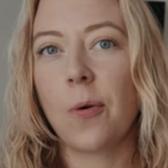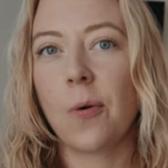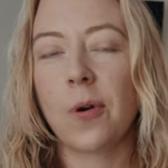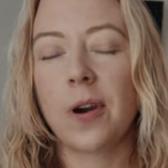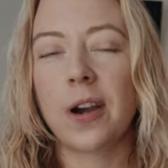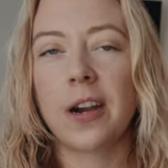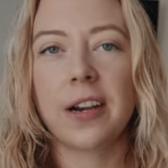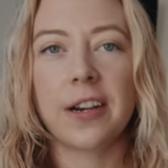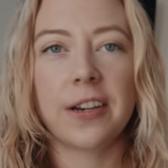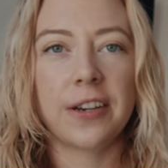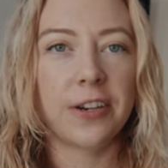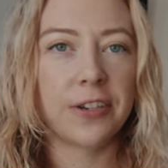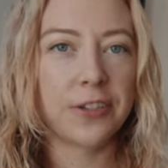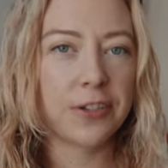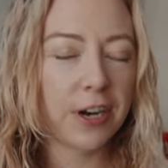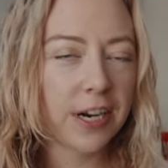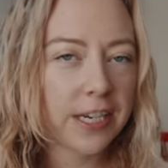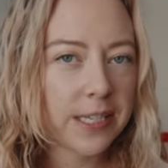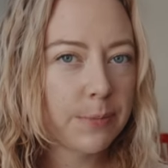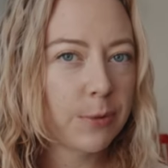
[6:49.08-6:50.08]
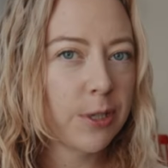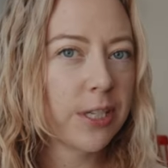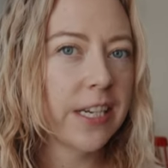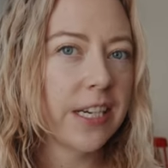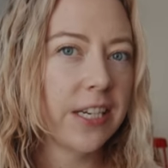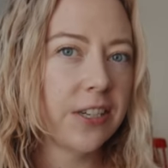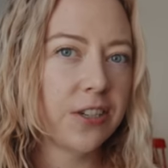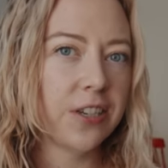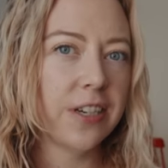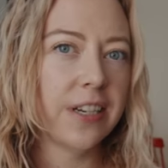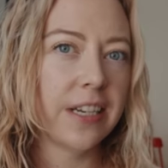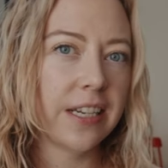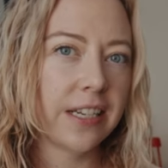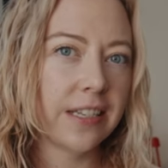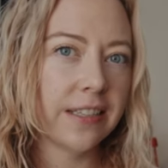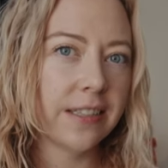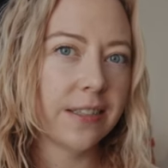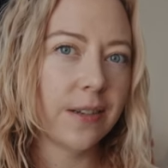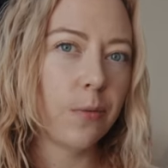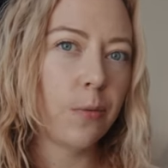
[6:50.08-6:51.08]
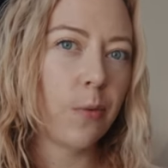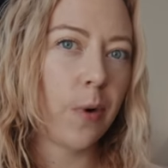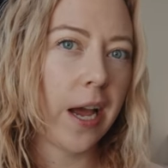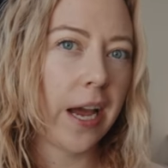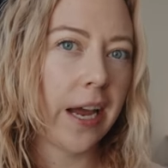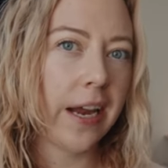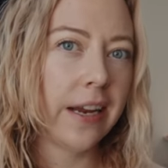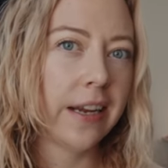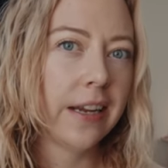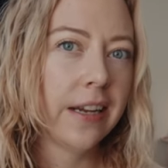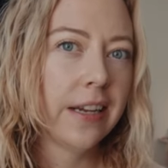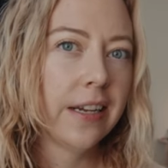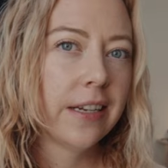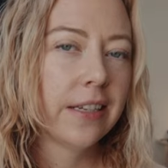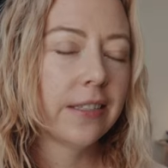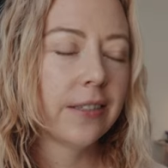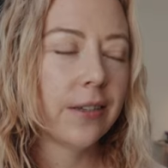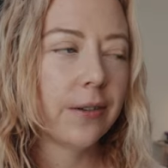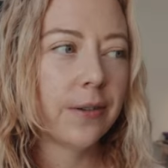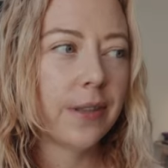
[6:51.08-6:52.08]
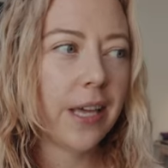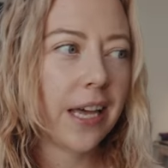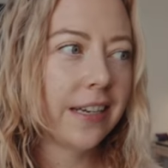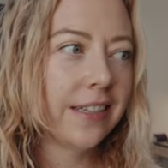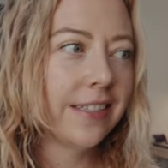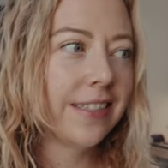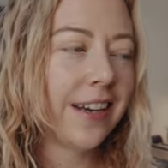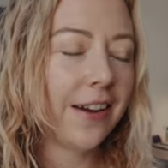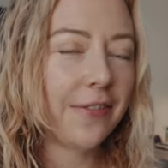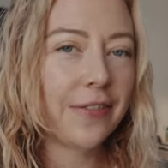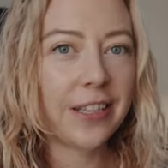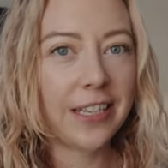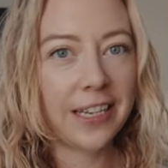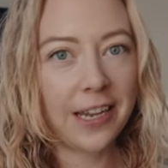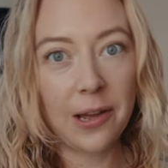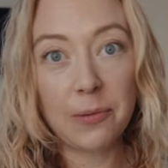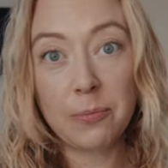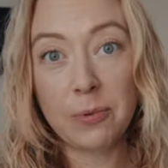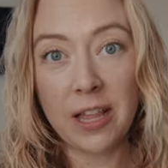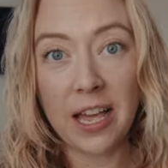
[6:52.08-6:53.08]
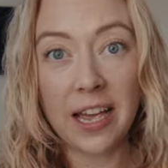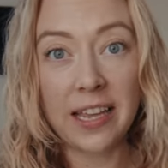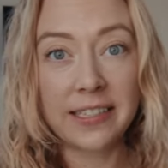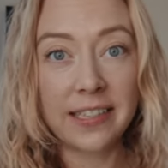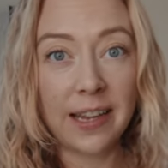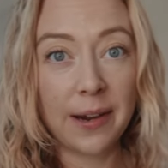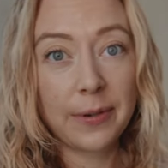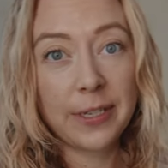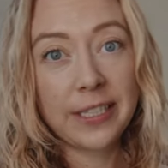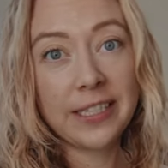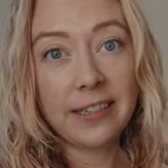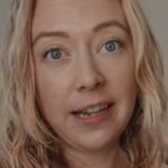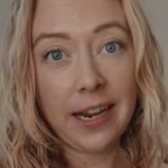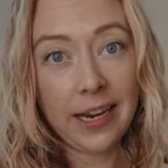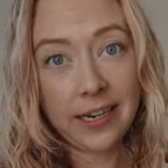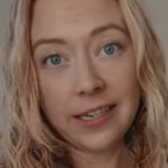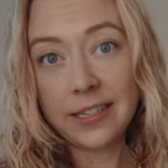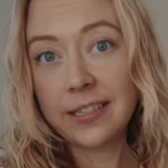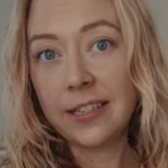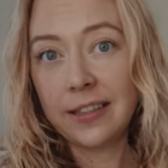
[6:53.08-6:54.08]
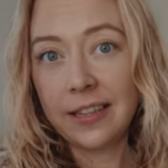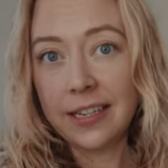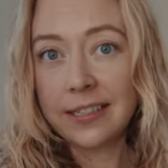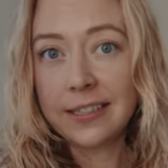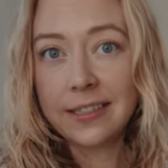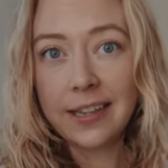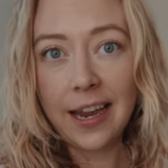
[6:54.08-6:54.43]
or near transportation in some way. So that is definitely a plus, I would say, to this